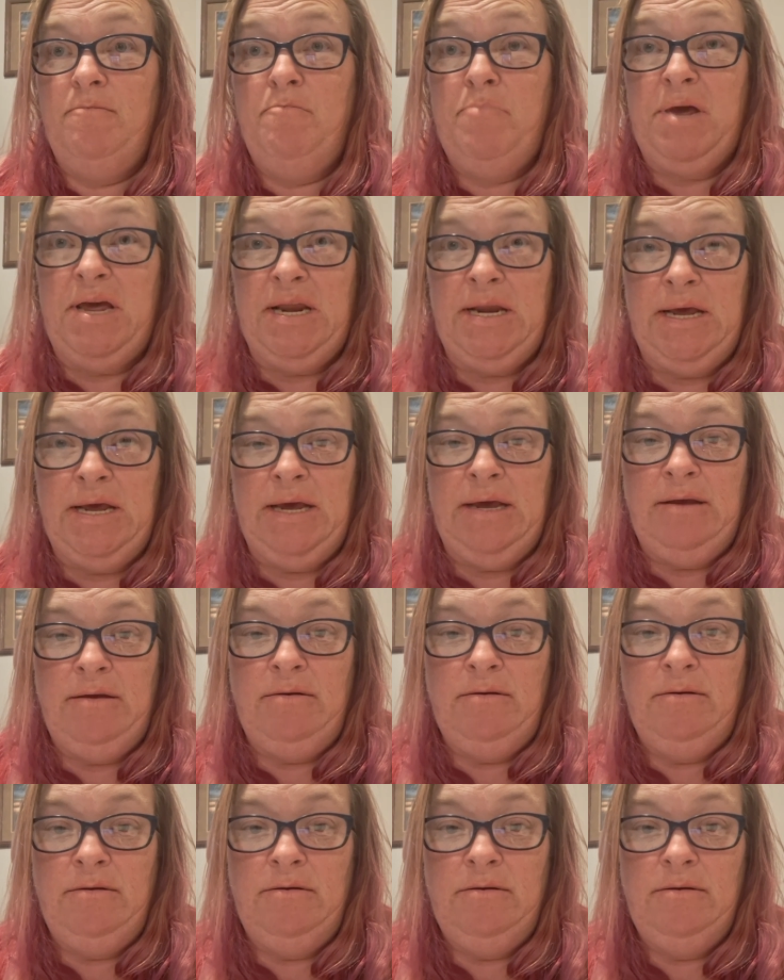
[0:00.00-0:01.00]

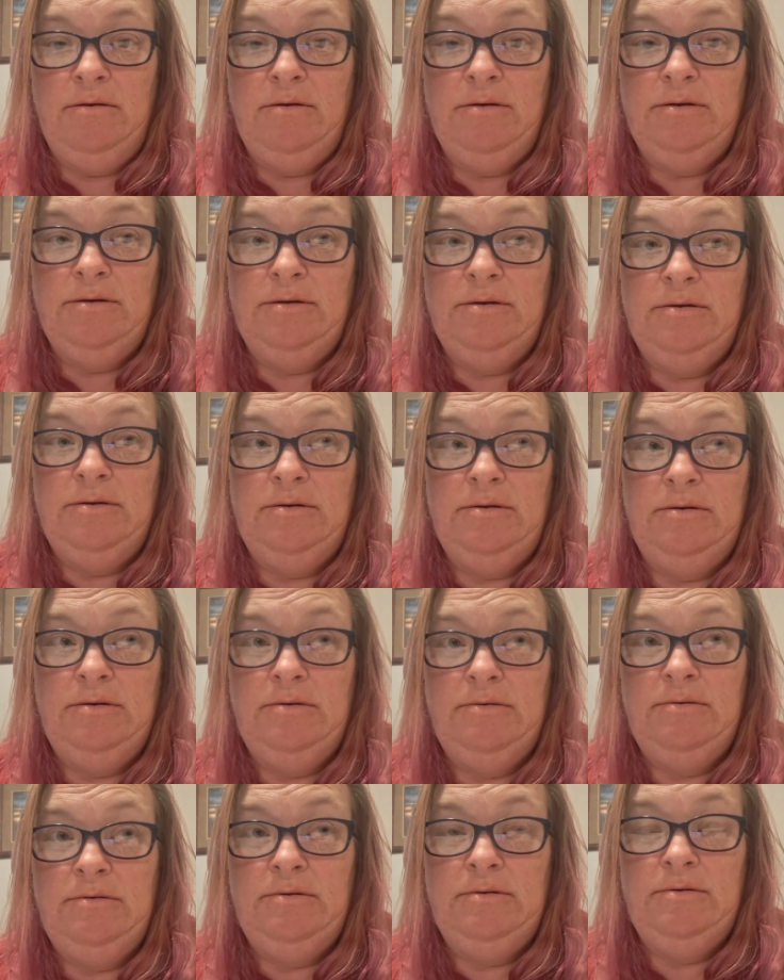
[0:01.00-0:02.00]
beading
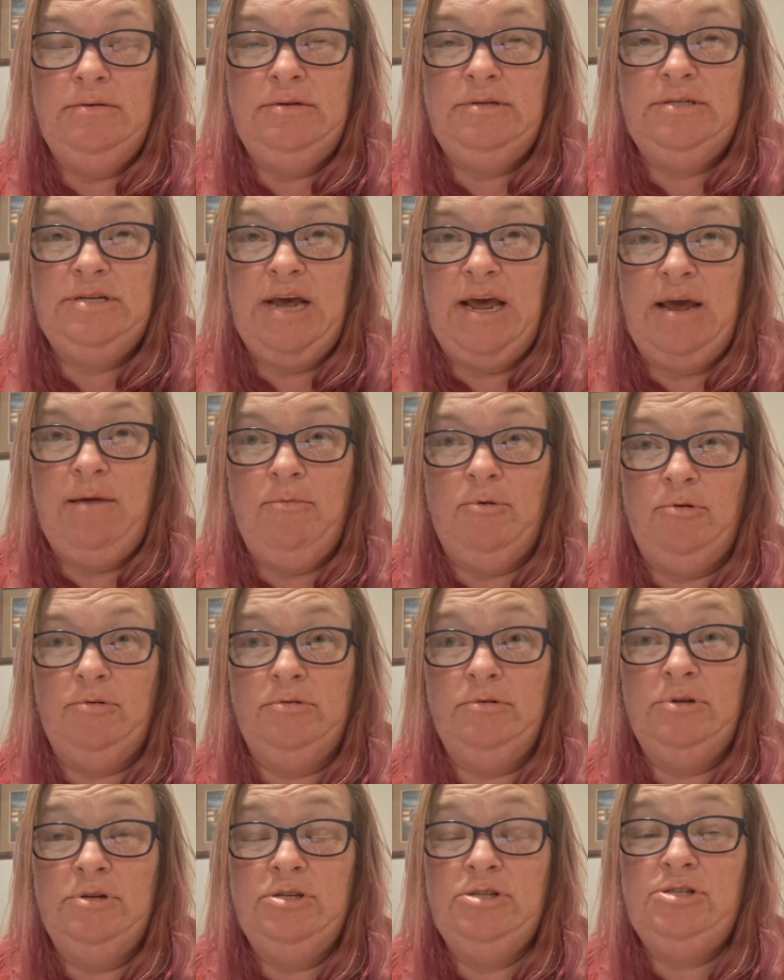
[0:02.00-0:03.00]

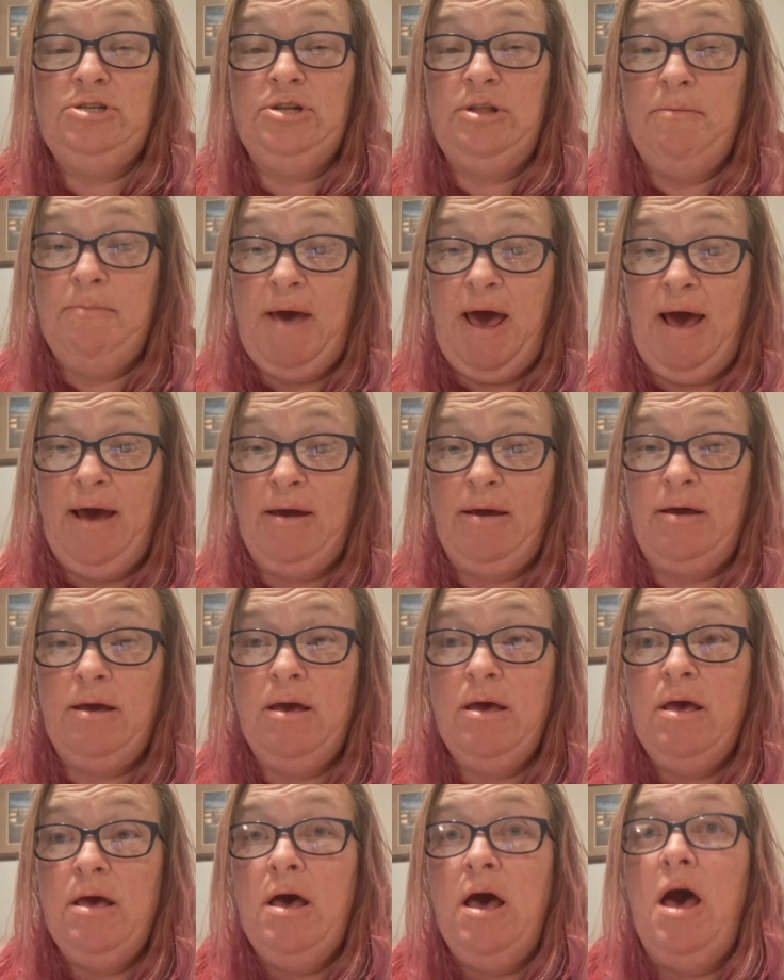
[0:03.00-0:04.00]
table to the back.
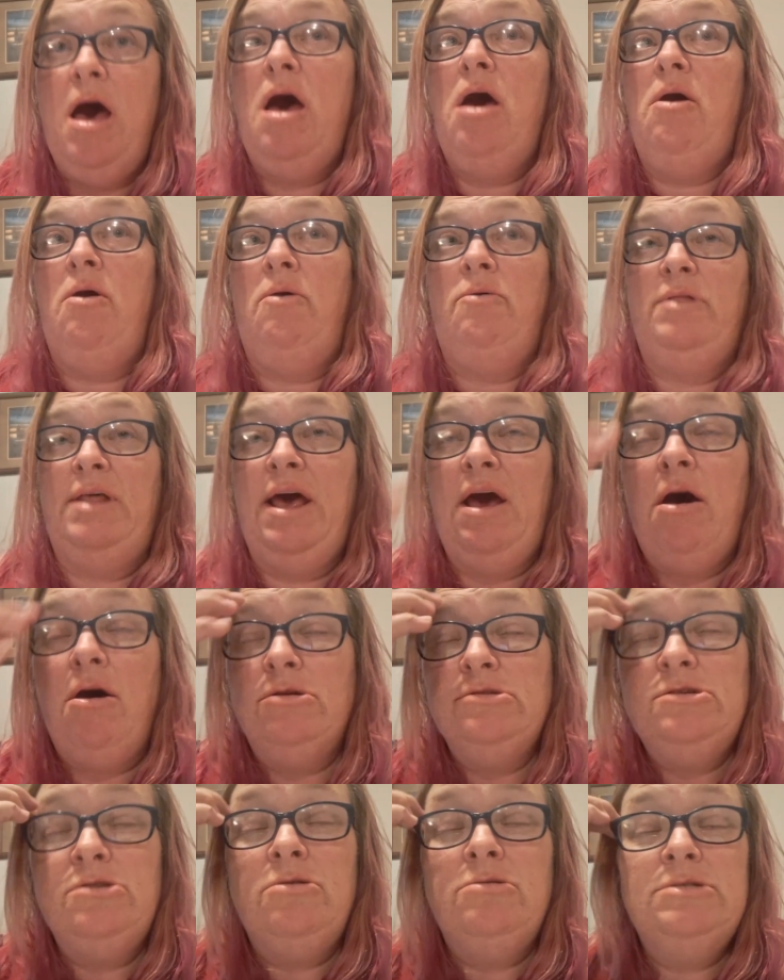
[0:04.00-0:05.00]
Oh, they
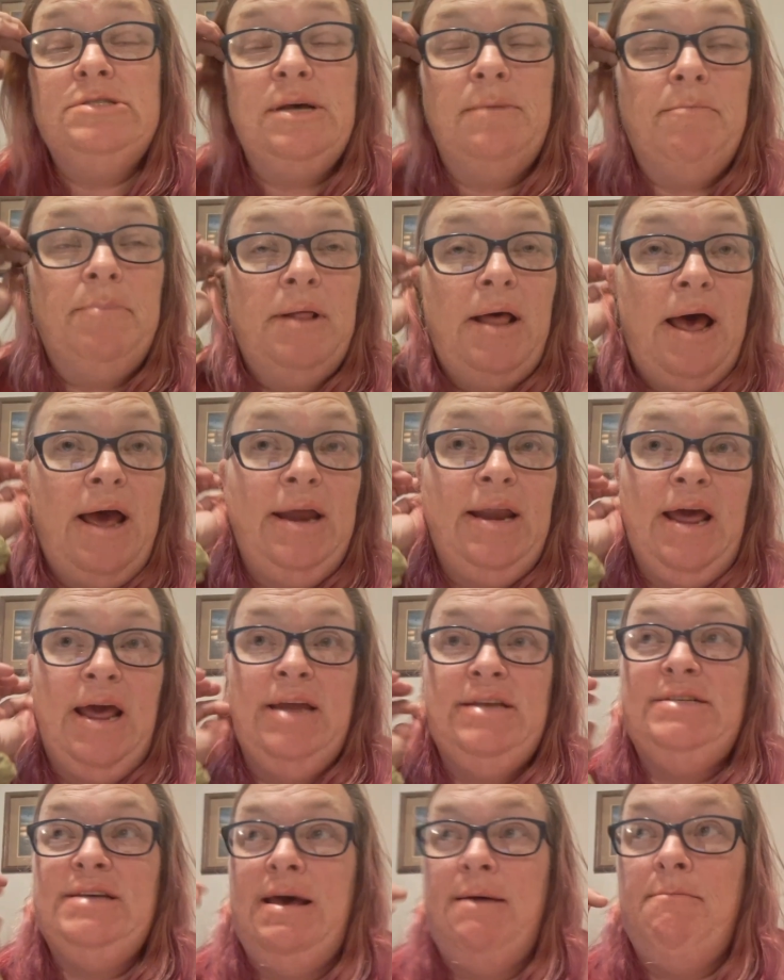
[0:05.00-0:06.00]
also supplied
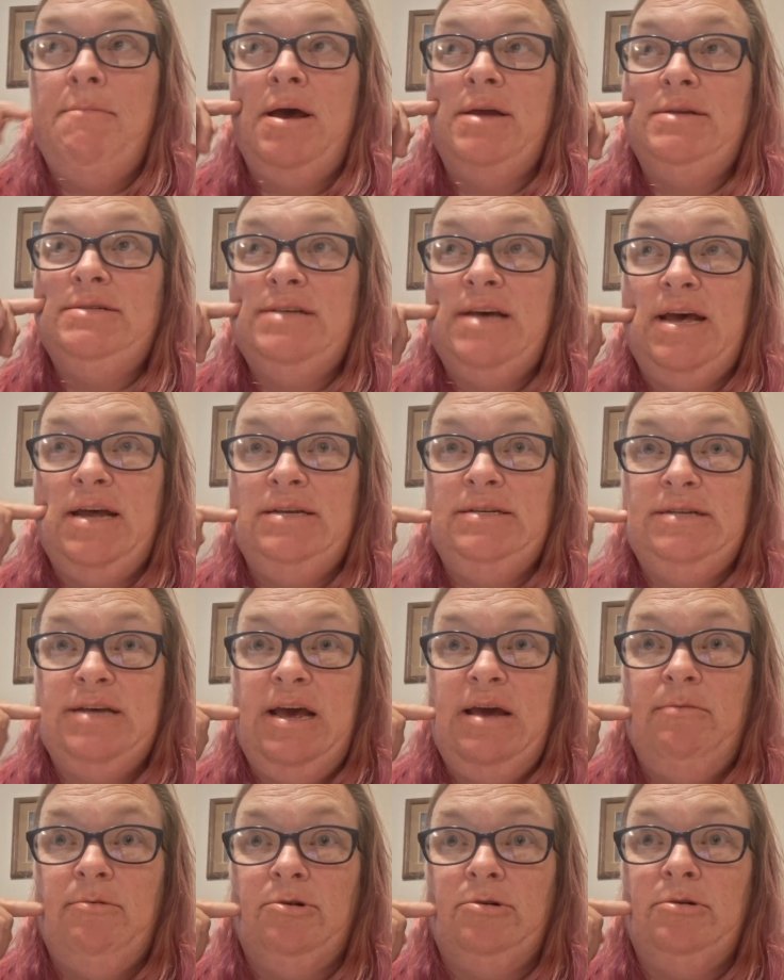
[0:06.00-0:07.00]
a 10 by 10
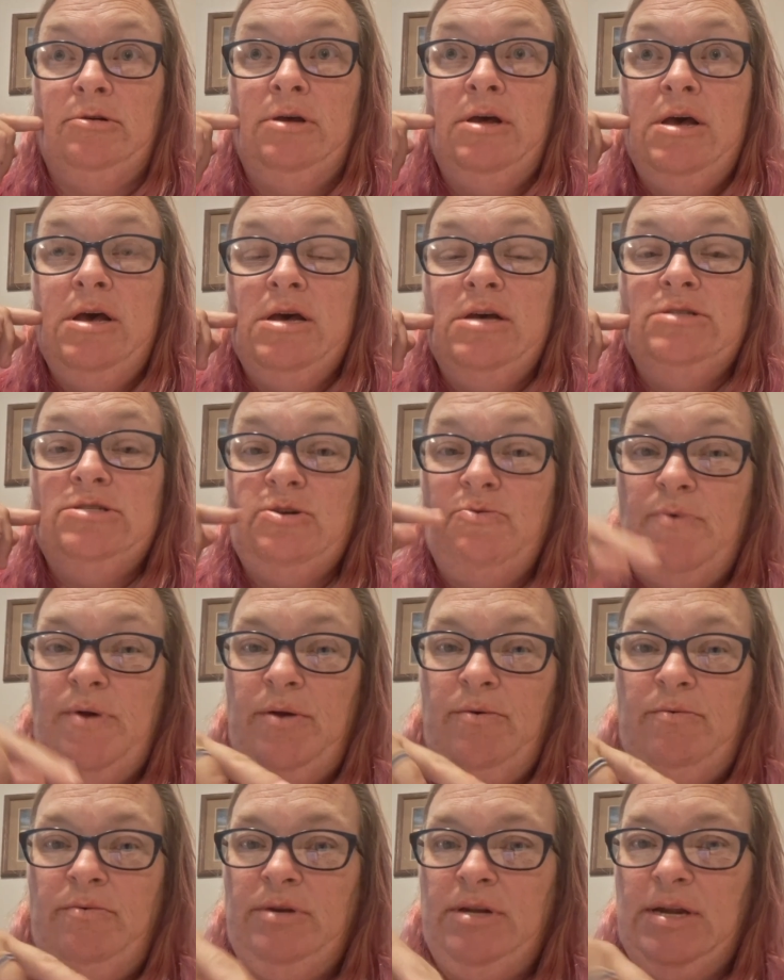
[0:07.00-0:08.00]
table, so
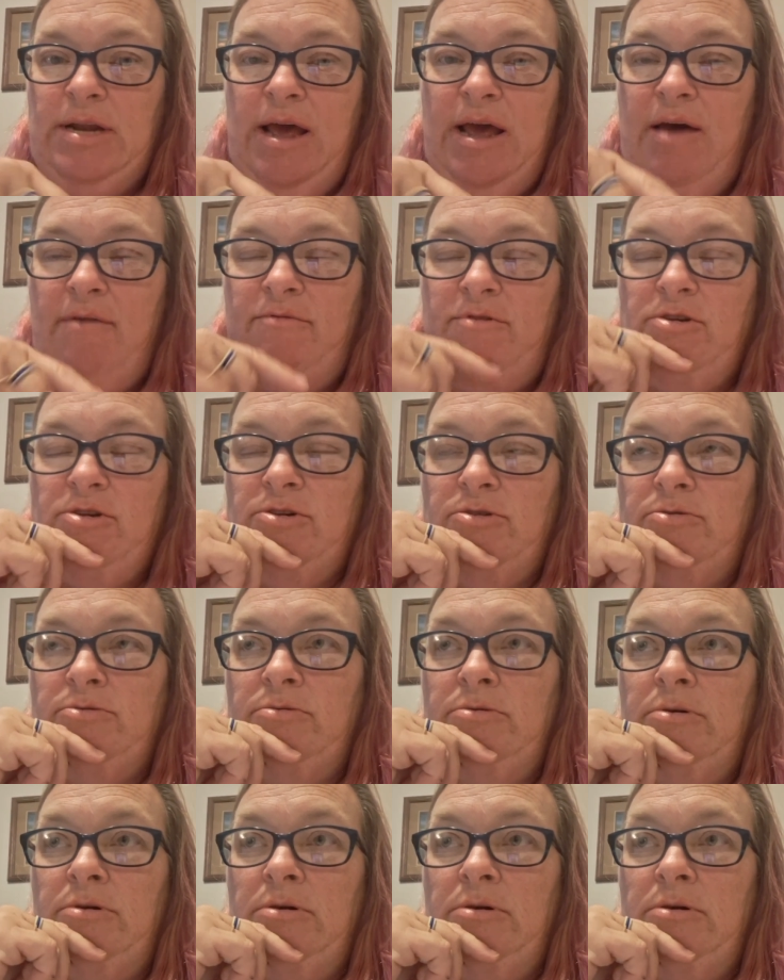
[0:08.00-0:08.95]
we didn't have to